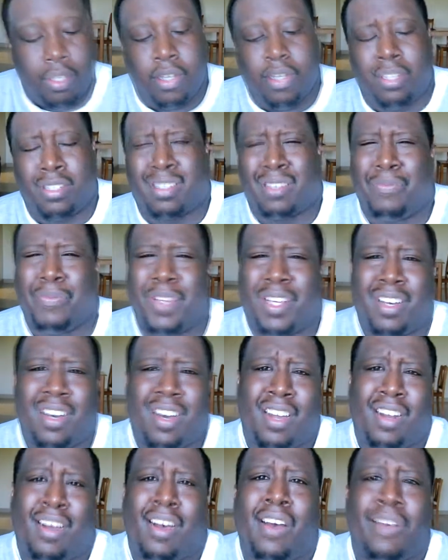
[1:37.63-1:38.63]
It's gonna be
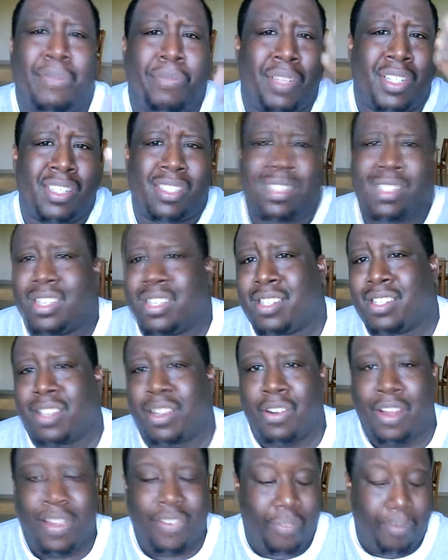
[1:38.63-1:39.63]
kind of hard for me to see because I
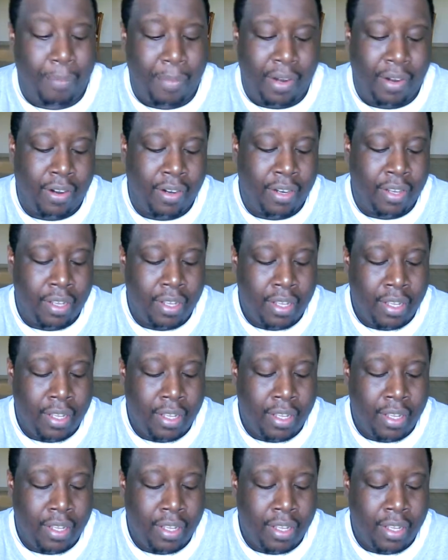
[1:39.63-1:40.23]
don't have a mirror.